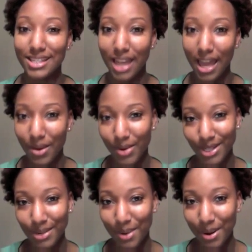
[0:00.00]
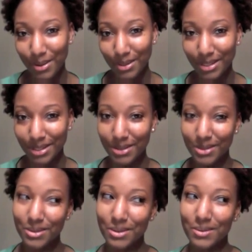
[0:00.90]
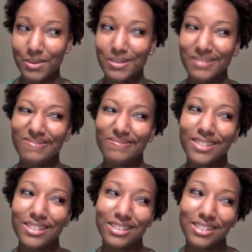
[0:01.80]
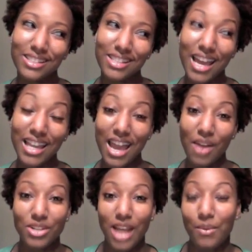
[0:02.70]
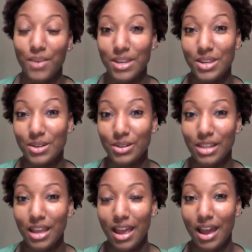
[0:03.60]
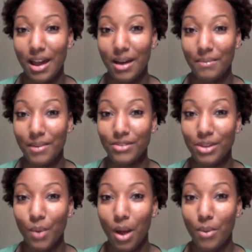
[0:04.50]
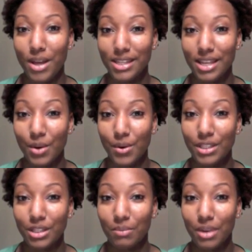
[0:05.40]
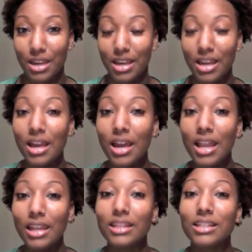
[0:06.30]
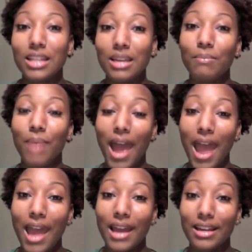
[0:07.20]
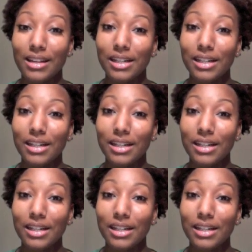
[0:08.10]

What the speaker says: language opposed to, say, a language I wouldn't use if someone wasn't going to be listening back